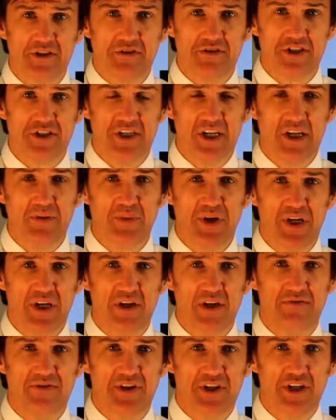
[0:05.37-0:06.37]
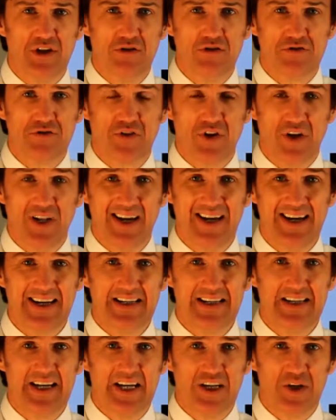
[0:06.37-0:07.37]
of sneak peek videos for
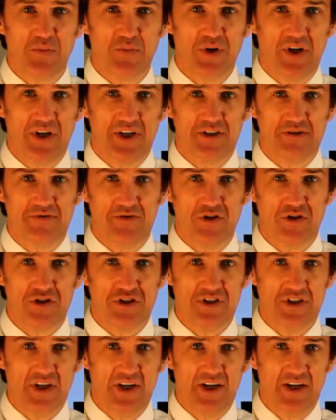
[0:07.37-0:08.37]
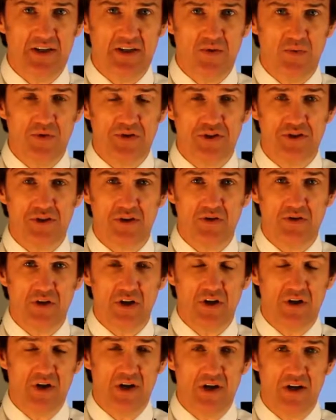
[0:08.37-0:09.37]
LAGAN Enterprise version 9, which is
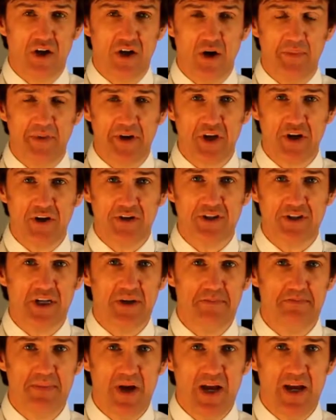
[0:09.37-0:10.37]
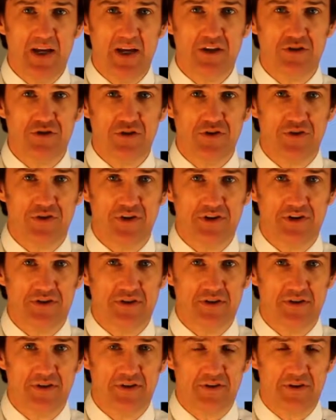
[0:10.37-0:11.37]
coming out in May
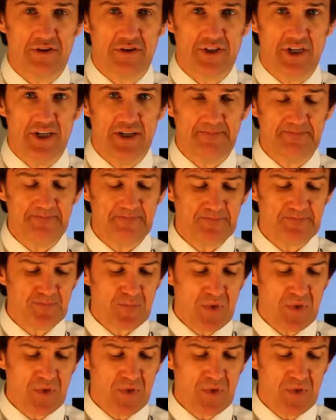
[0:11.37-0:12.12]
2013,